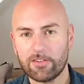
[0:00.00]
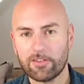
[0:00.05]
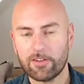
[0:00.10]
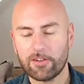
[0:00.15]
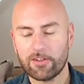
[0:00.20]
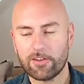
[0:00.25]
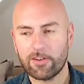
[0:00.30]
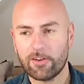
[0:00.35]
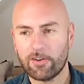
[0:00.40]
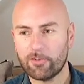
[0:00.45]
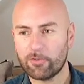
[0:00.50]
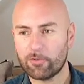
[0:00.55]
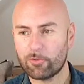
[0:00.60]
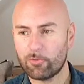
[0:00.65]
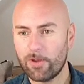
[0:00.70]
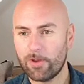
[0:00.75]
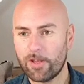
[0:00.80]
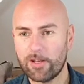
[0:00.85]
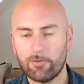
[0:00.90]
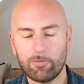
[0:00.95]
Lacoste
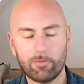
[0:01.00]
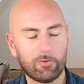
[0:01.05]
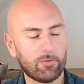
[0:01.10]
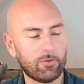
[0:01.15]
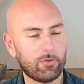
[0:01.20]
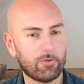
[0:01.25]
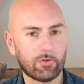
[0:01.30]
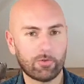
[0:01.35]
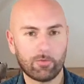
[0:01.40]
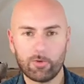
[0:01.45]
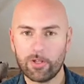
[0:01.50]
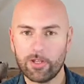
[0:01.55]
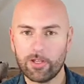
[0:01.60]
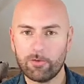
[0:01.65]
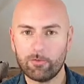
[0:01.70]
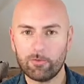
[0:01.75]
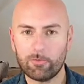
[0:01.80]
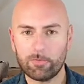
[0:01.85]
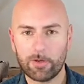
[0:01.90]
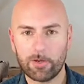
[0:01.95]
Red was another one that
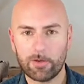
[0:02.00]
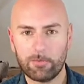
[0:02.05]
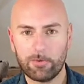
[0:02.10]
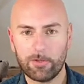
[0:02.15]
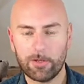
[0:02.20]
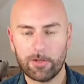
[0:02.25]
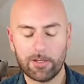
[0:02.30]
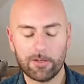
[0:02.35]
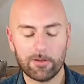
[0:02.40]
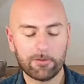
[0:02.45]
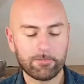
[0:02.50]
was popular.